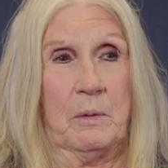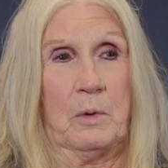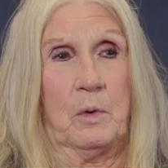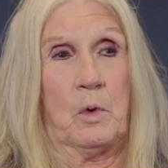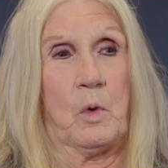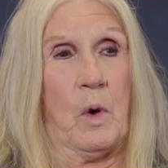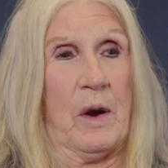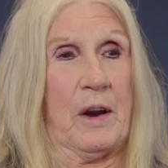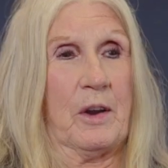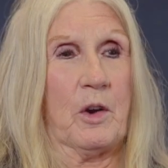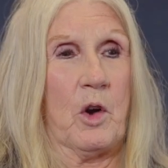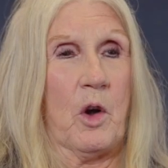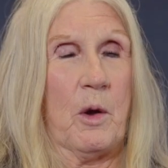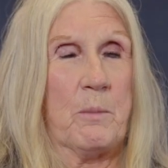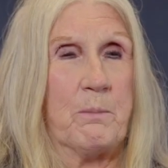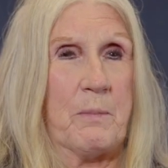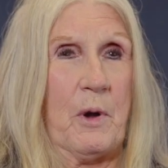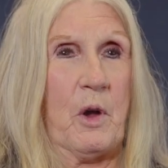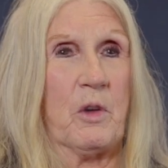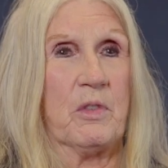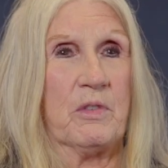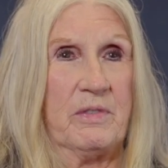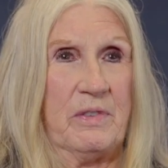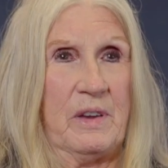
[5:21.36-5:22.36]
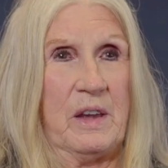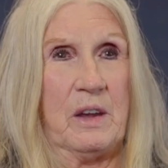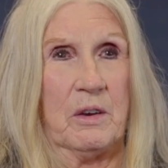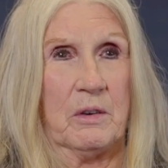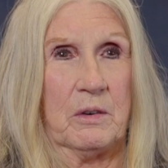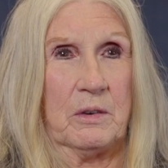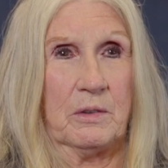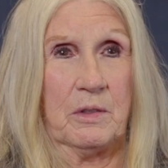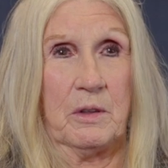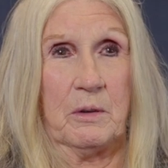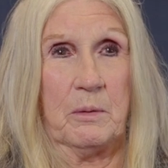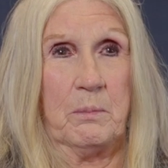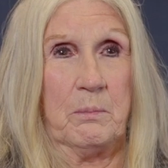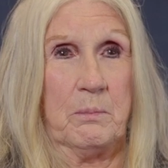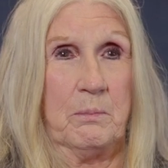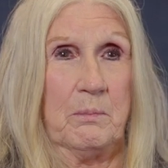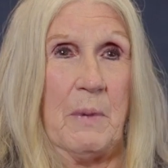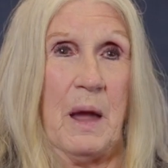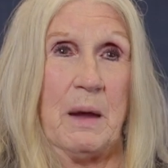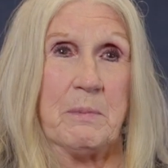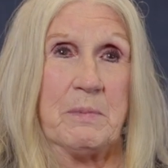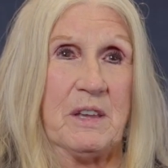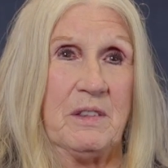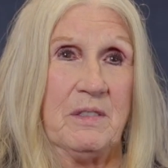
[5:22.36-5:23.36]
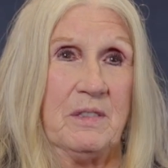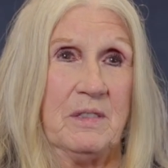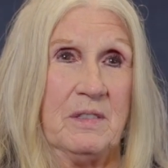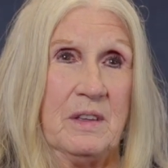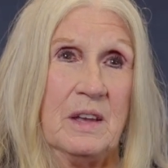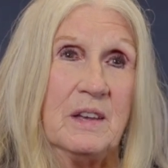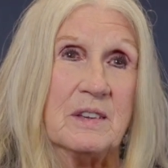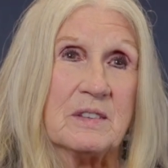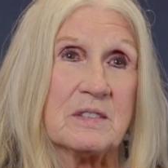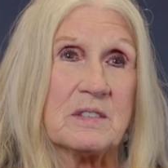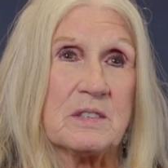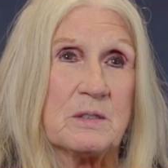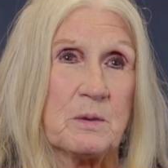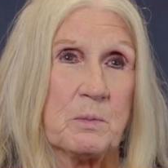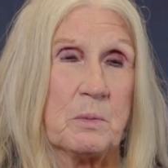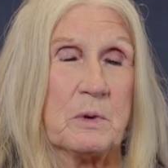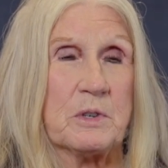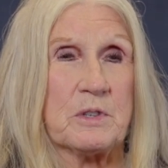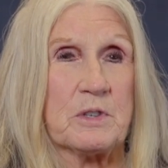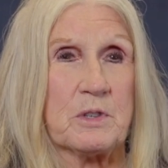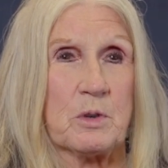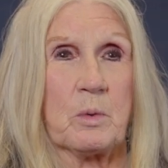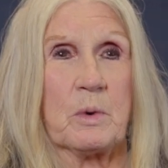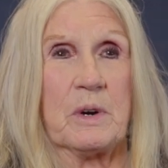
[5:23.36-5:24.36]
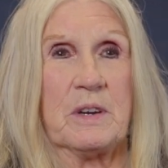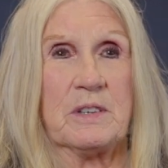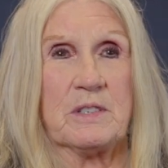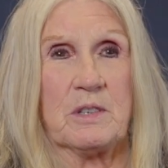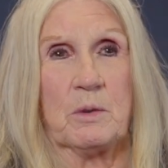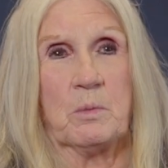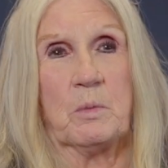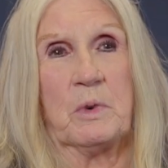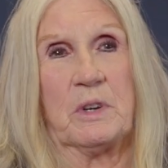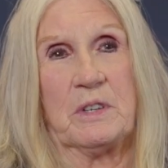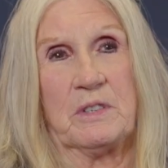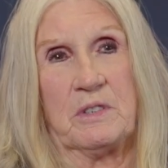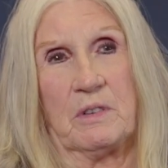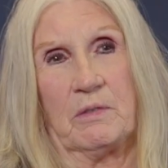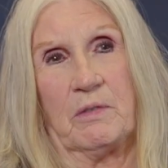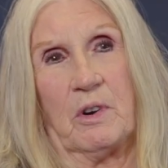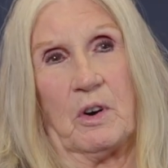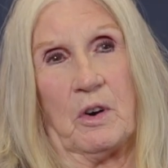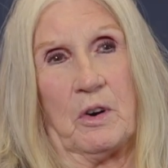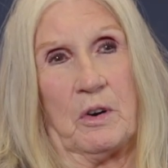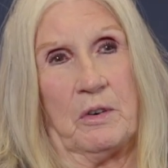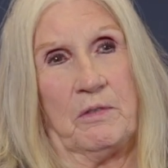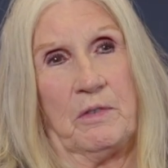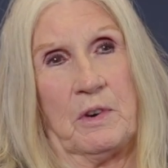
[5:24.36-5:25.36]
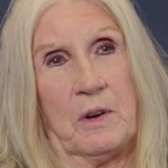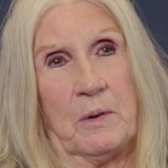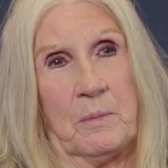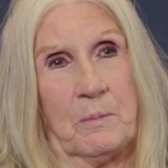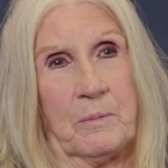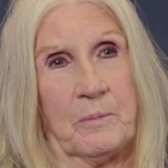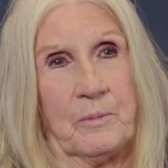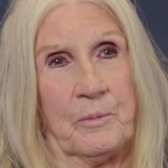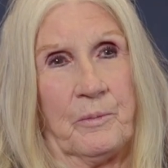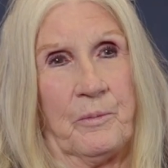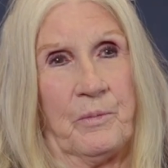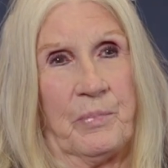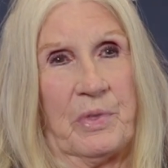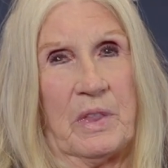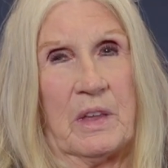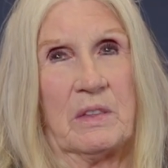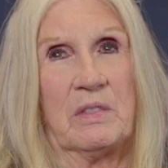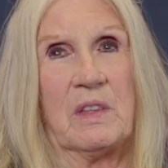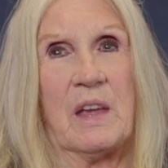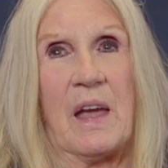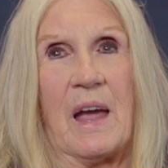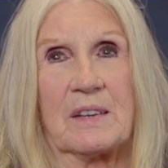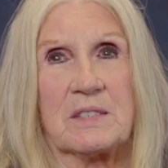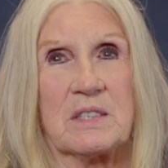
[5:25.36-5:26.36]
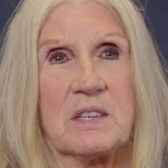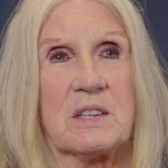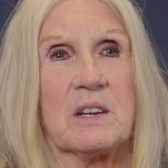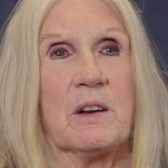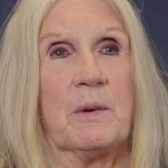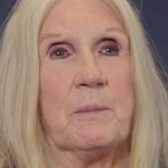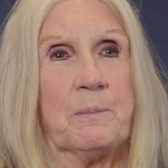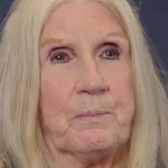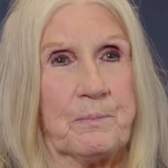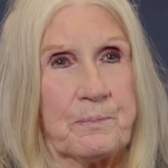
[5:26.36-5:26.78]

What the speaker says: Greg and I both feel that maybe this was the reason we survived the accident,